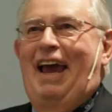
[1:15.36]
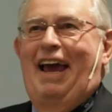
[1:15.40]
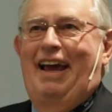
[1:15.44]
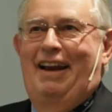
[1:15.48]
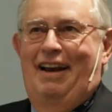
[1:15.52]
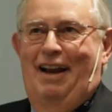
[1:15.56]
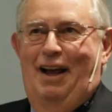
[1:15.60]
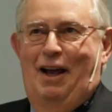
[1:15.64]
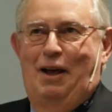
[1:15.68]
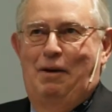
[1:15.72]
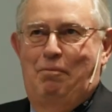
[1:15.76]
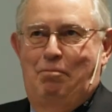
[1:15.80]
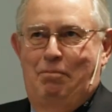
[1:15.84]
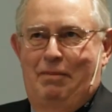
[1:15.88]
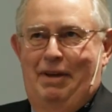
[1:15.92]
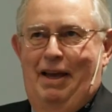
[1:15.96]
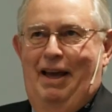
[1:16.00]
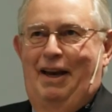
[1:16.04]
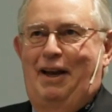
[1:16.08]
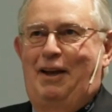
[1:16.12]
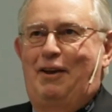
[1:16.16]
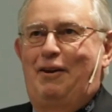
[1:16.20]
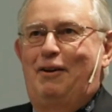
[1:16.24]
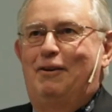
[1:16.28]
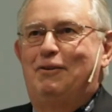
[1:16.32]
and I'm
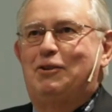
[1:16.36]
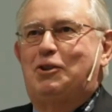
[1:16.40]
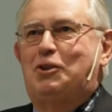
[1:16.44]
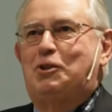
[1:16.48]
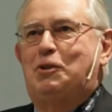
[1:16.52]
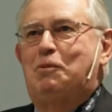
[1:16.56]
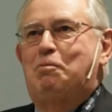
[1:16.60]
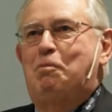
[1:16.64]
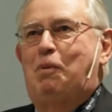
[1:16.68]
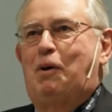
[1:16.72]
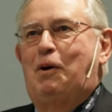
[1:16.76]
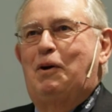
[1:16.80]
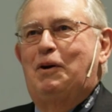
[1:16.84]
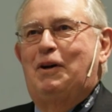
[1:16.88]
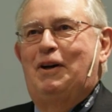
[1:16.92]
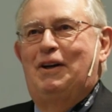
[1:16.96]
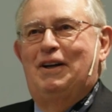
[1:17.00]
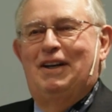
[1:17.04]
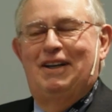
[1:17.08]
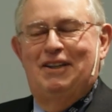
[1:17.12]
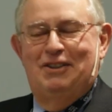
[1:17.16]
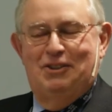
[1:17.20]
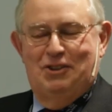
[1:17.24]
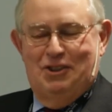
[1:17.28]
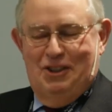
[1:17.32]
getting used to
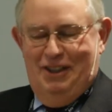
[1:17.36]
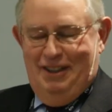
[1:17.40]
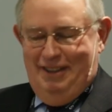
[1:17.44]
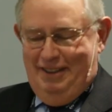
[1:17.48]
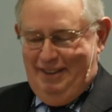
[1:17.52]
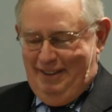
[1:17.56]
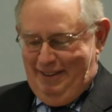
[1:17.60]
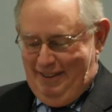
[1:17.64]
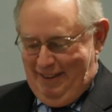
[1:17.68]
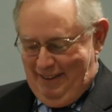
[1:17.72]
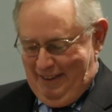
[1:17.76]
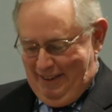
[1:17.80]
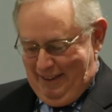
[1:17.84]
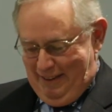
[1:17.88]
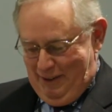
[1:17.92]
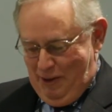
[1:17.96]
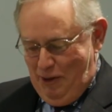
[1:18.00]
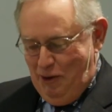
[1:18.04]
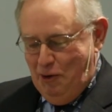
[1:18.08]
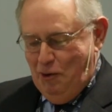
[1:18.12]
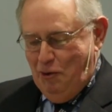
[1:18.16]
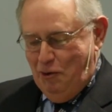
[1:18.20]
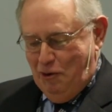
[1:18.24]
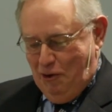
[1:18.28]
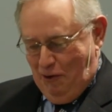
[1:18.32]
Bergen as it
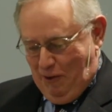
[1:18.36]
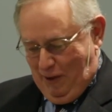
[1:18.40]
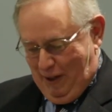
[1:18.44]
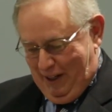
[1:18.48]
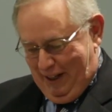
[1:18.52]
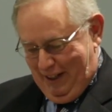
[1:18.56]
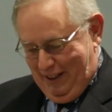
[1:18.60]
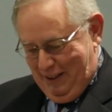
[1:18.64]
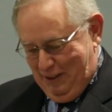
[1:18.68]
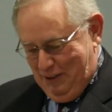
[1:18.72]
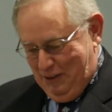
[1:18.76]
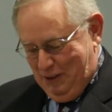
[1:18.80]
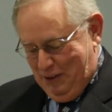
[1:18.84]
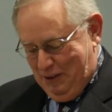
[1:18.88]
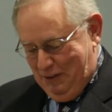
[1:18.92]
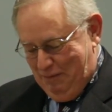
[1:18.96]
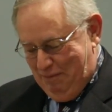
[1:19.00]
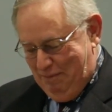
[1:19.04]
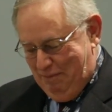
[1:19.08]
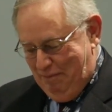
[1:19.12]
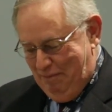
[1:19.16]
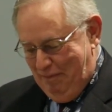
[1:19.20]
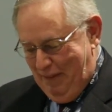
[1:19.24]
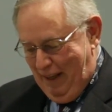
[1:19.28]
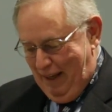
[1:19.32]
usually is.
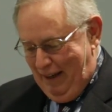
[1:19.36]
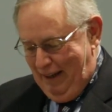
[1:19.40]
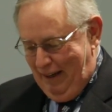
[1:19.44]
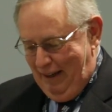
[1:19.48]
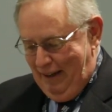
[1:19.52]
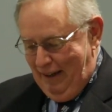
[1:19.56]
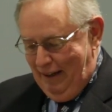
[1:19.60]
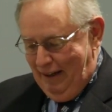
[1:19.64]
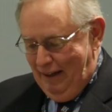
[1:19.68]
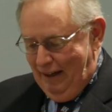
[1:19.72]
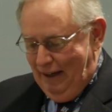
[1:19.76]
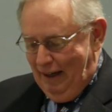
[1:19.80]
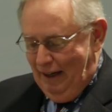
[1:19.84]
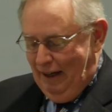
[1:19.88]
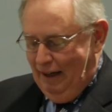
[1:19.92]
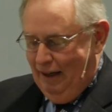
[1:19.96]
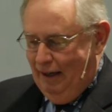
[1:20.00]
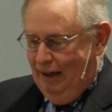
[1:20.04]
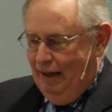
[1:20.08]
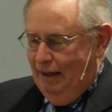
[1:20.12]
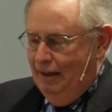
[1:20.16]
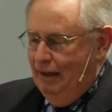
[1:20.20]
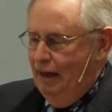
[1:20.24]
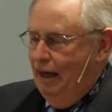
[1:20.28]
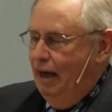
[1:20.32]

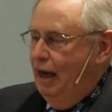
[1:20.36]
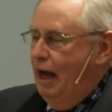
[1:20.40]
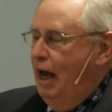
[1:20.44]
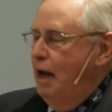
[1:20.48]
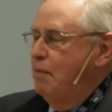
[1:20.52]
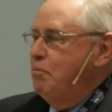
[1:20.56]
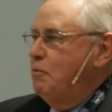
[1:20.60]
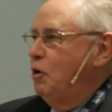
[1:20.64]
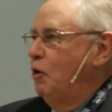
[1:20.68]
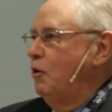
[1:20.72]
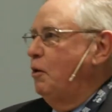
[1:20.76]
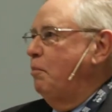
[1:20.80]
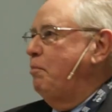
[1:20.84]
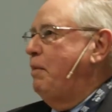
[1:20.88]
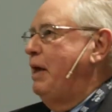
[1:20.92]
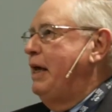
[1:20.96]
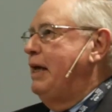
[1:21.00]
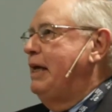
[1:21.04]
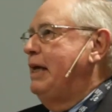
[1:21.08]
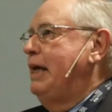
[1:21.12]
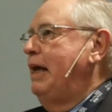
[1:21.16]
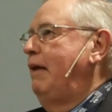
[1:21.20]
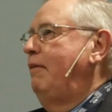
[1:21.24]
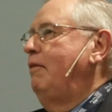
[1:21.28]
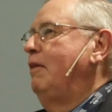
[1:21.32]
I'm going to
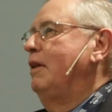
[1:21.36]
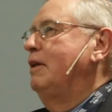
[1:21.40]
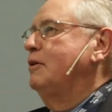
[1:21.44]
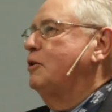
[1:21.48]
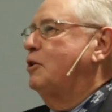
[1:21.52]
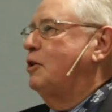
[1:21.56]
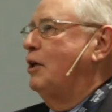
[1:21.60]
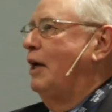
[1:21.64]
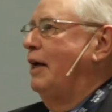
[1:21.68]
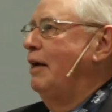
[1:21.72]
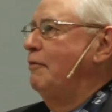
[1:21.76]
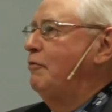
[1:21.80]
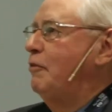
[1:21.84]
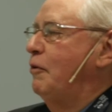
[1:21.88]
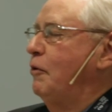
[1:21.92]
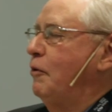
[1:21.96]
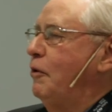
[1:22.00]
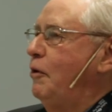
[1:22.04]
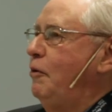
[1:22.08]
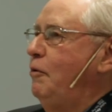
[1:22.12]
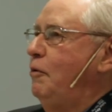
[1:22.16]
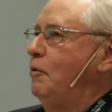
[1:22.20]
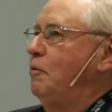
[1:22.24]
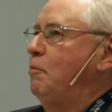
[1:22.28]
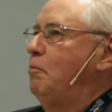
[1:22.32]
begin this
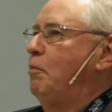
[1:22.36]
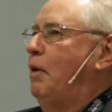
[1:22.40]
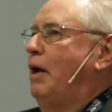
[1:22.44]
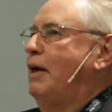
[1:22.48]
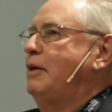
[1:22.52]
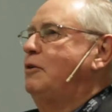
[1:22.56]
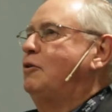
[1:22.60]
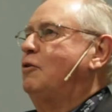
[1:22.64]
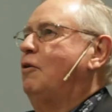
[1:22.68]
afternoon by